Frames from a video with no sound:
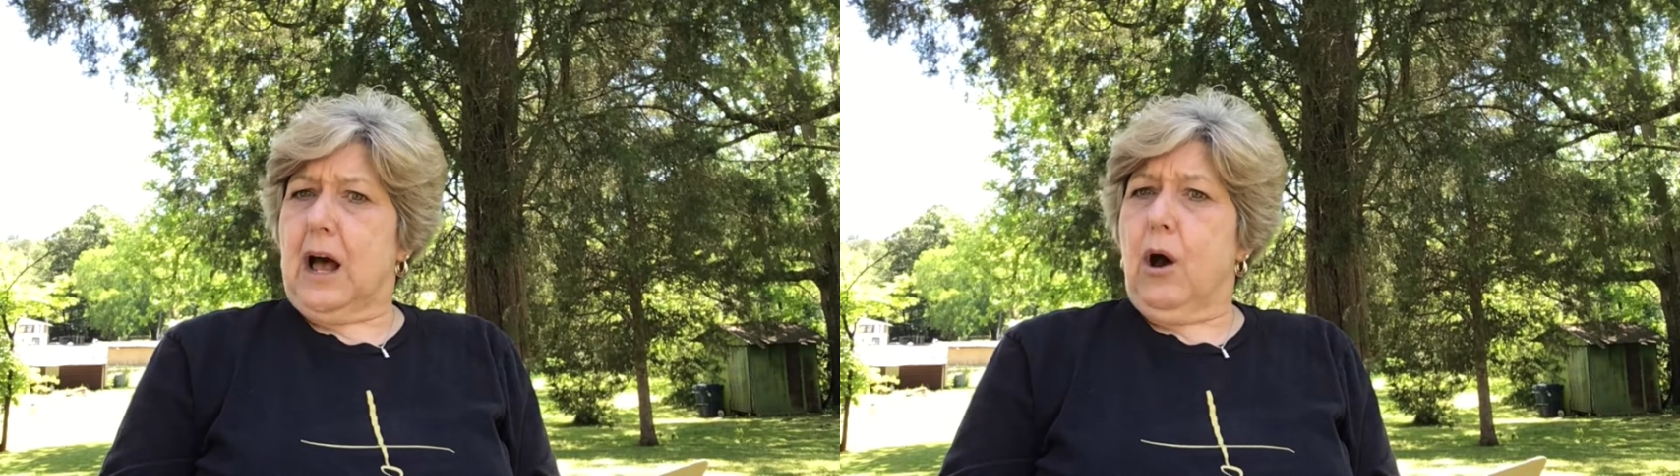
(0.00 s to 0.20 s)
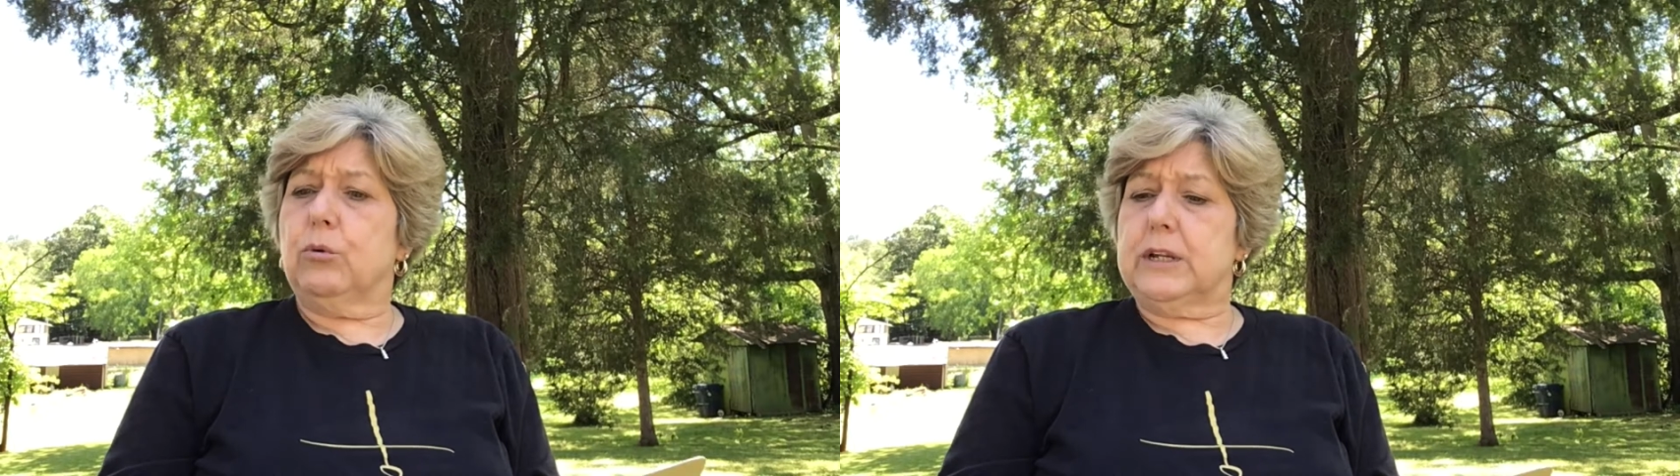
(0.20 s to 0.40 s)

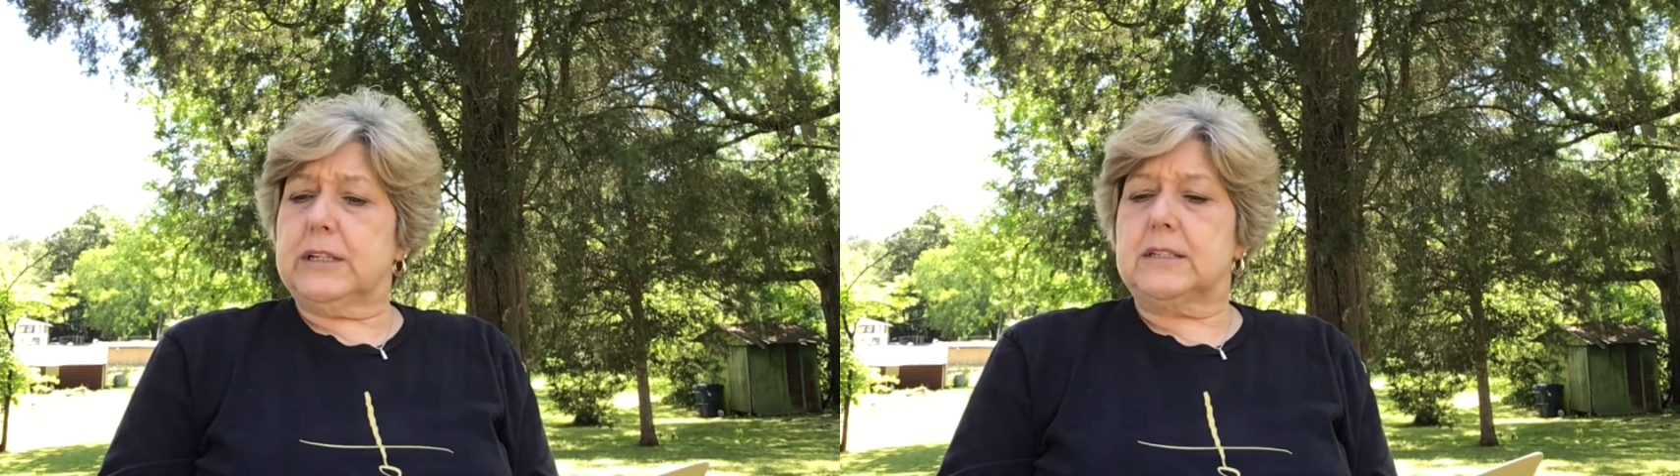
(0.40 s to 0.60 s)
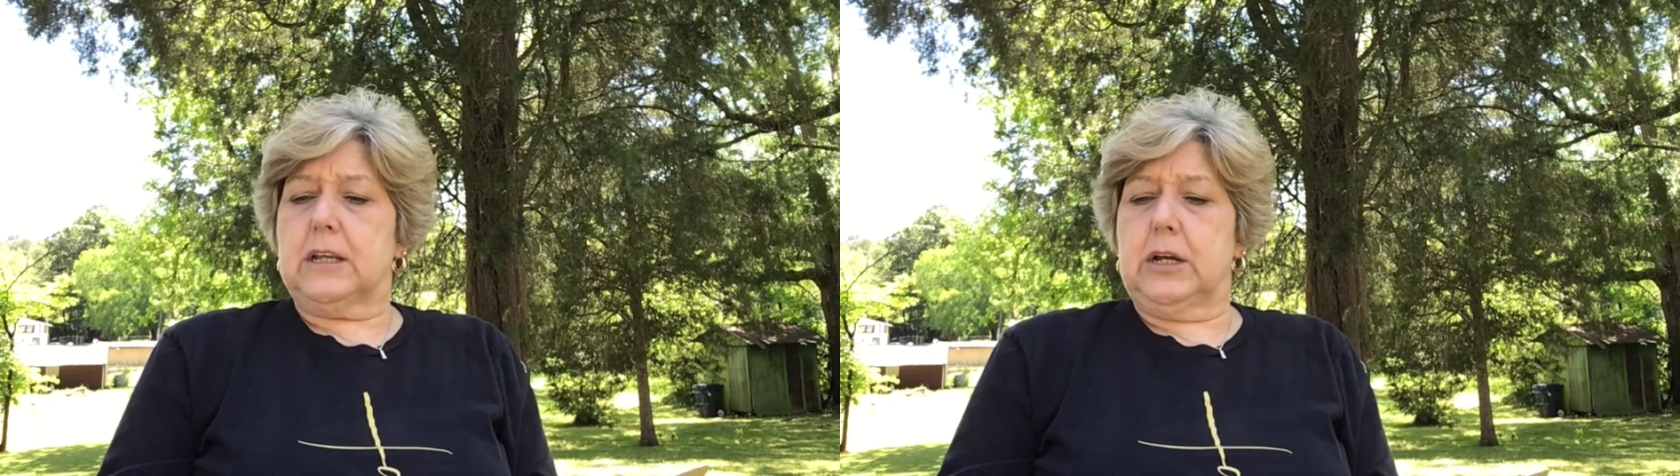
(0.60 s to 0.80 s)

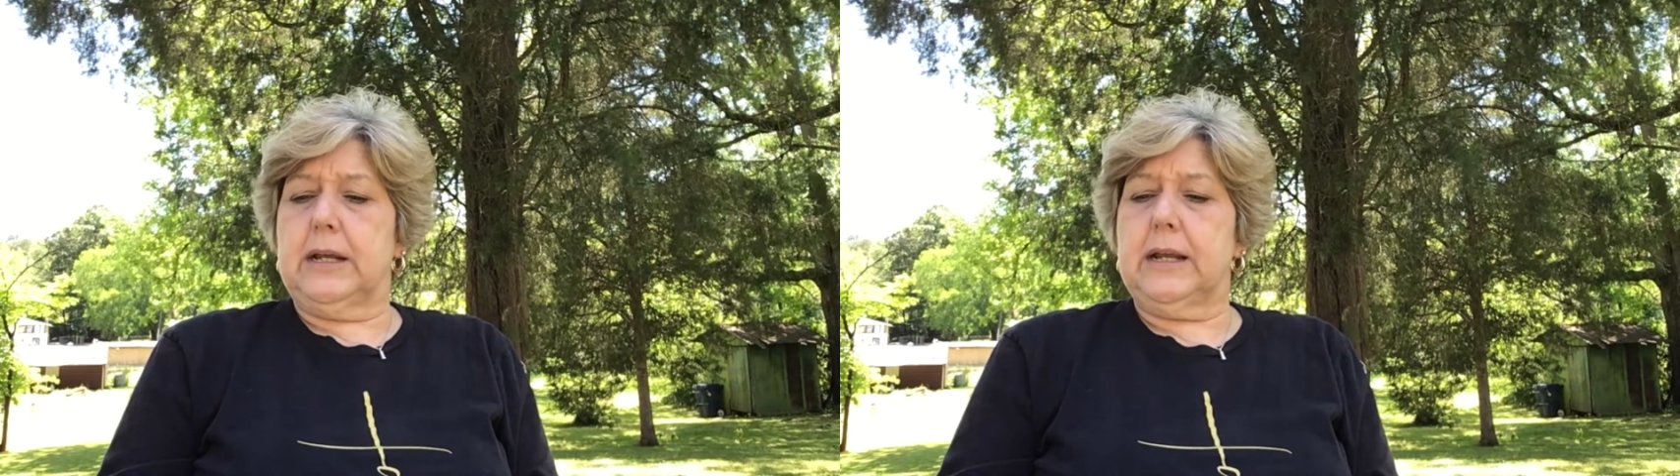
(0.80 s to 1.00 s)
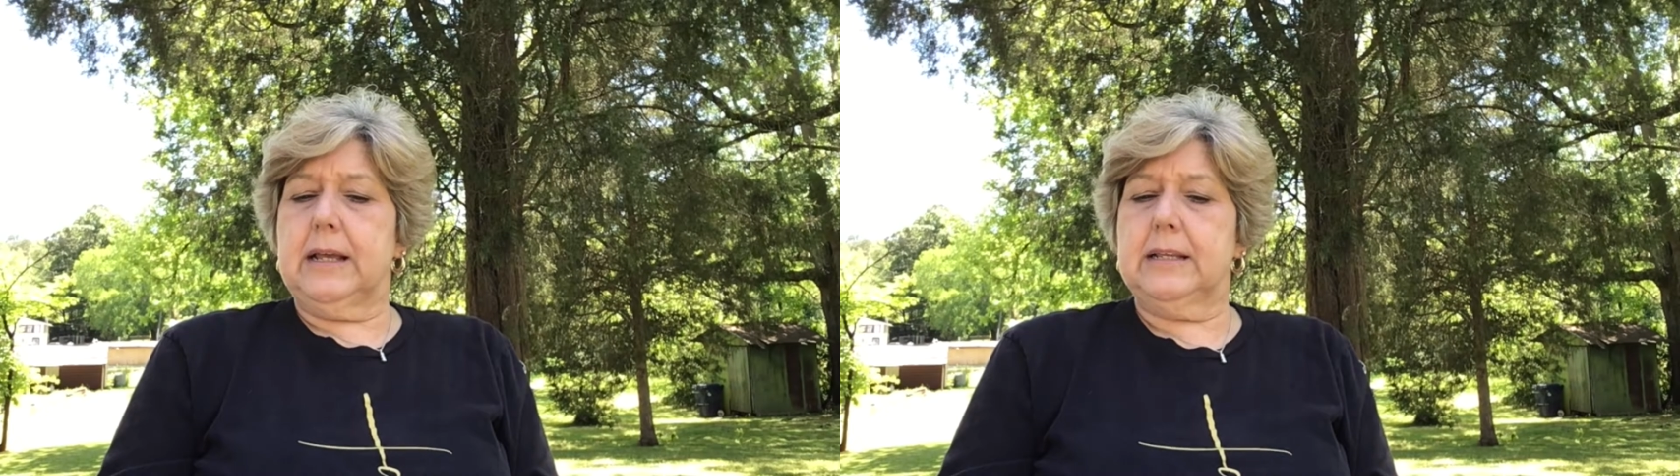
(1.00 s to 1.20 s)
oldest
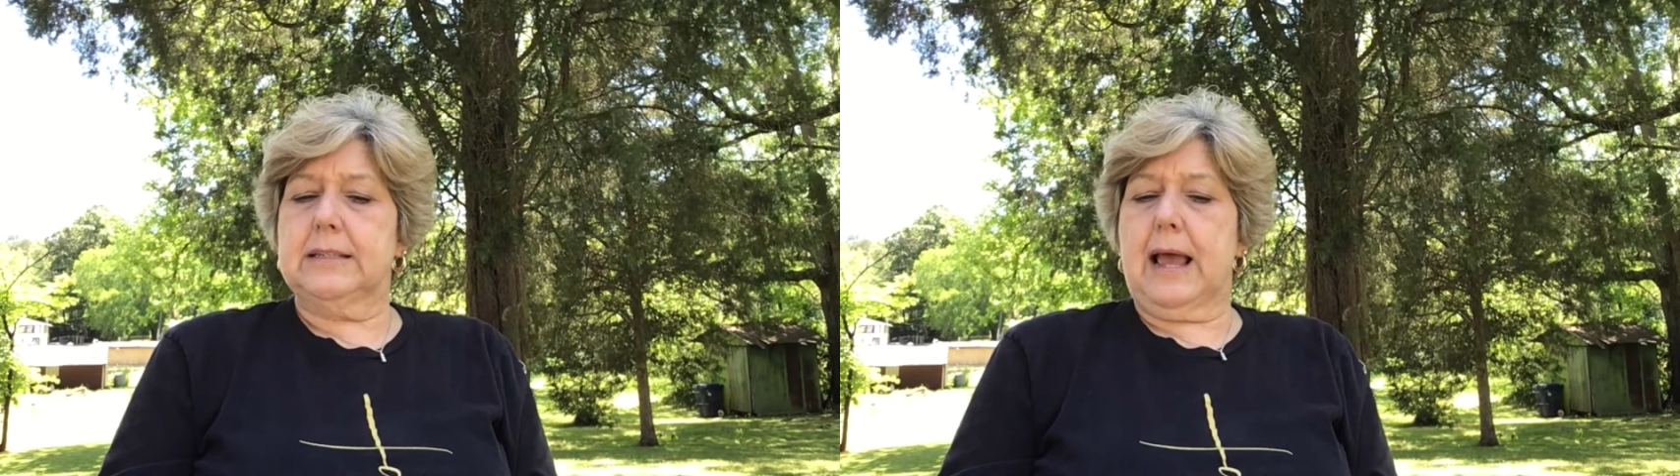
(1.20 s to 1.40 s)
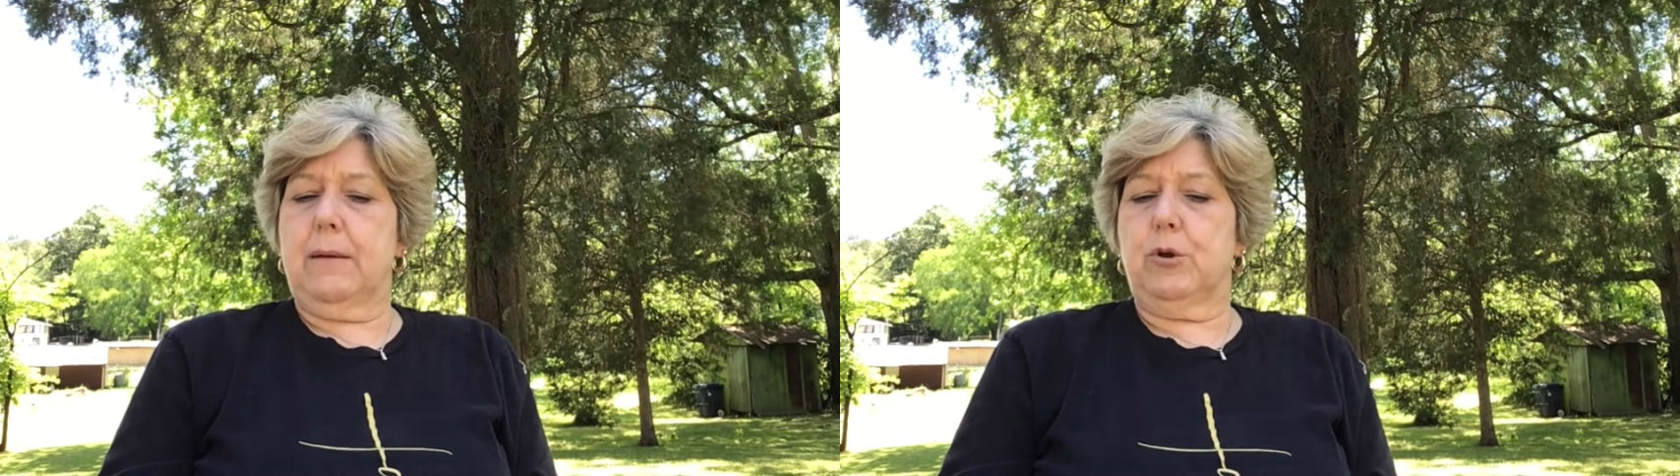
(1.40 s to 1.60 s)
son,
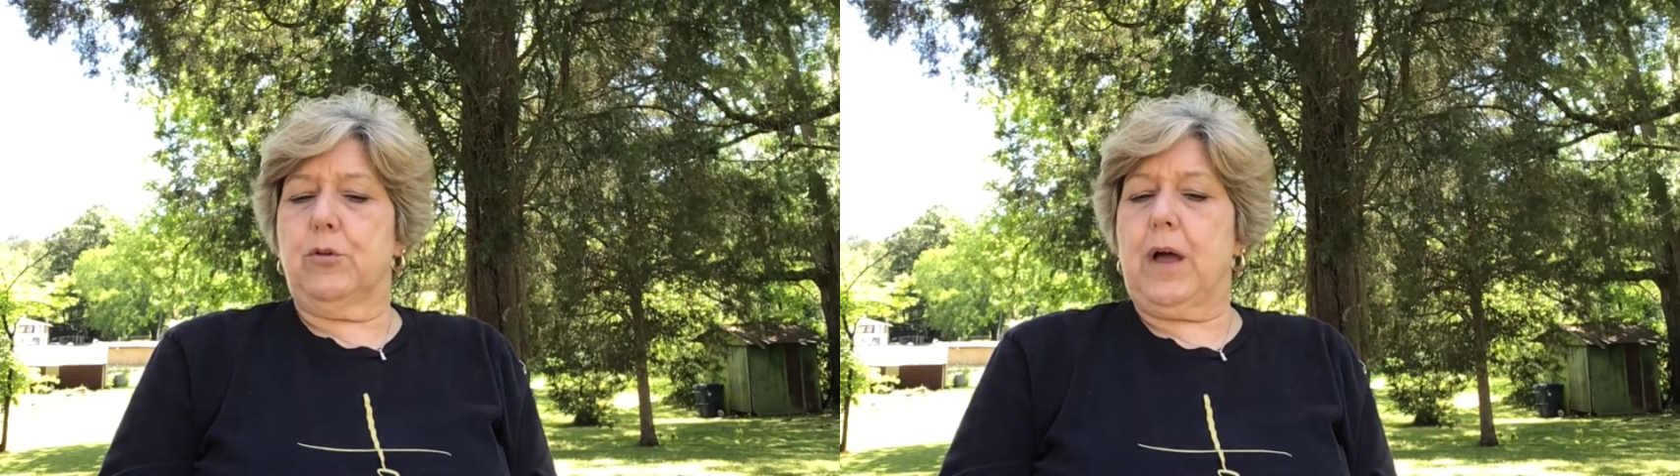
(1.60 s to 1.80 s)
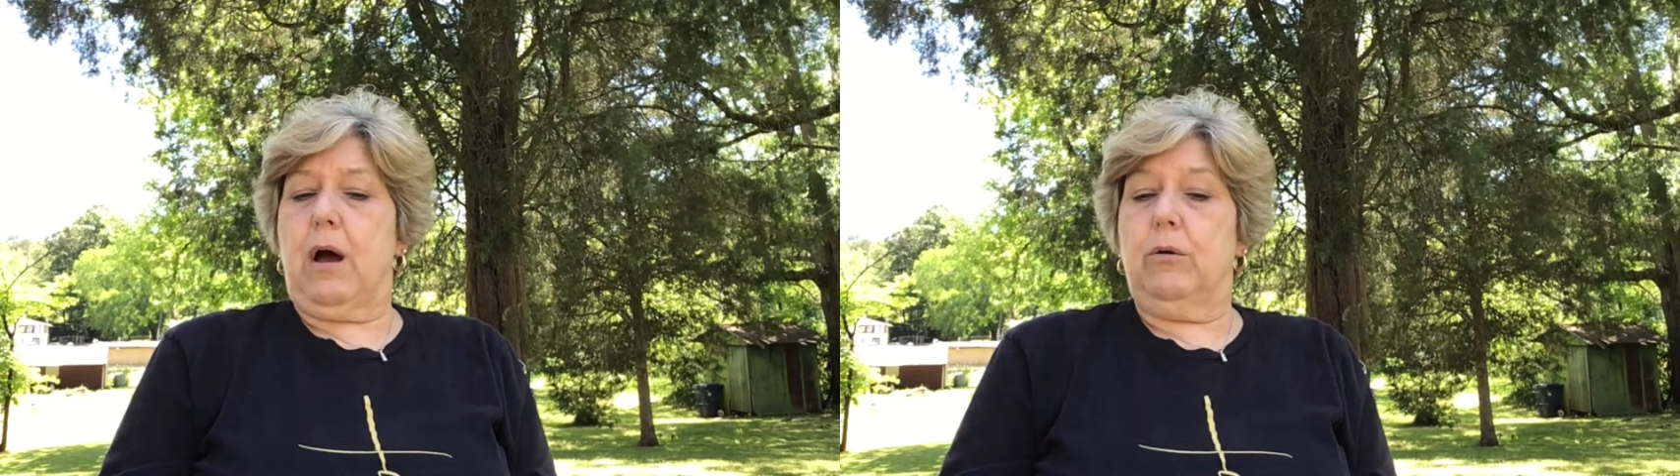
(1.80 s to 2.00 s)
Samuel
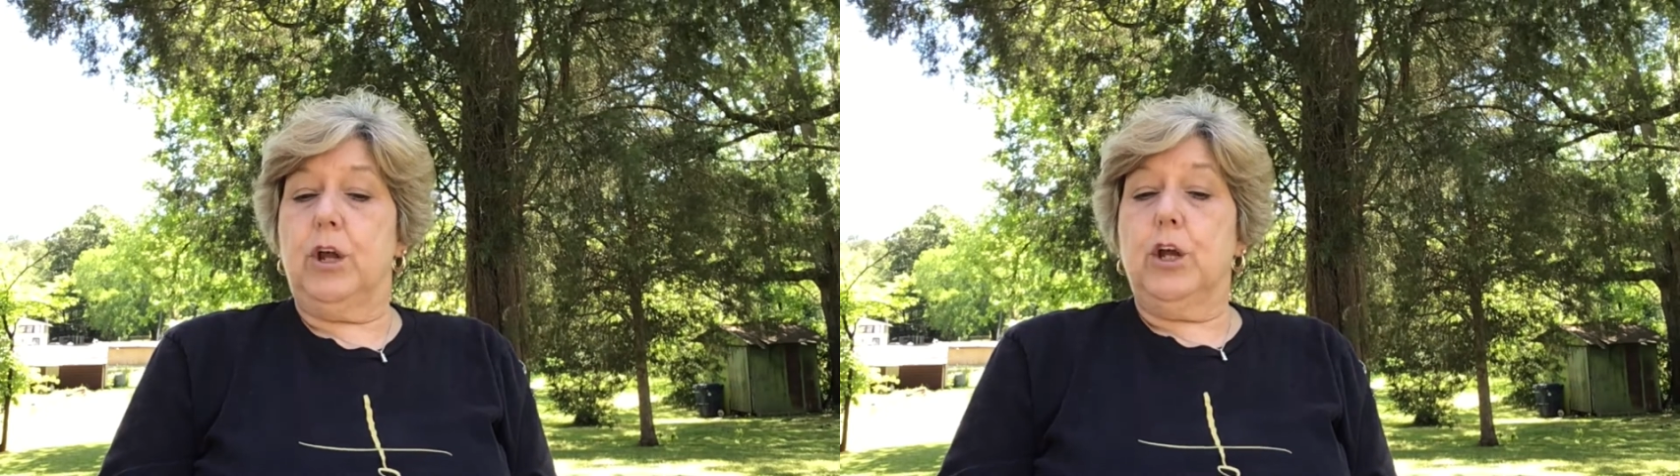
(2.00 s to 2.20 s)
thought,